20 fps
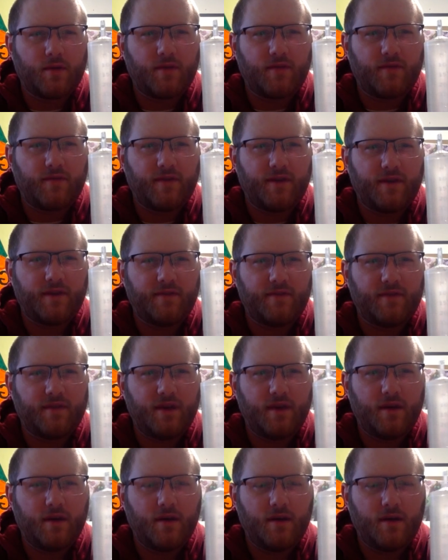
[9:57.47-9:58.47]

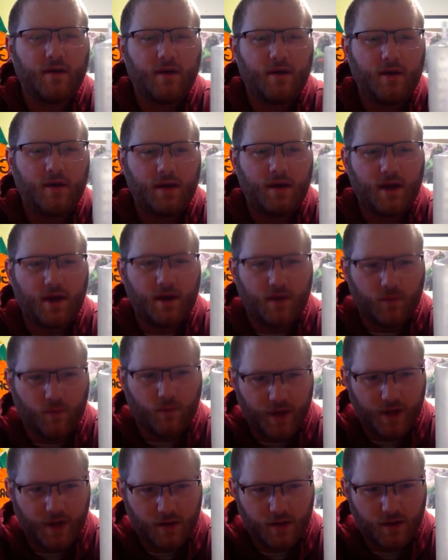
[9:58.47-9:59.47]
50 and
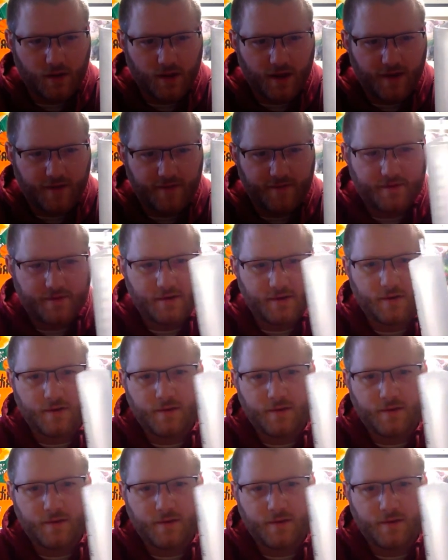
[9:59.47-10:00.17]
we are left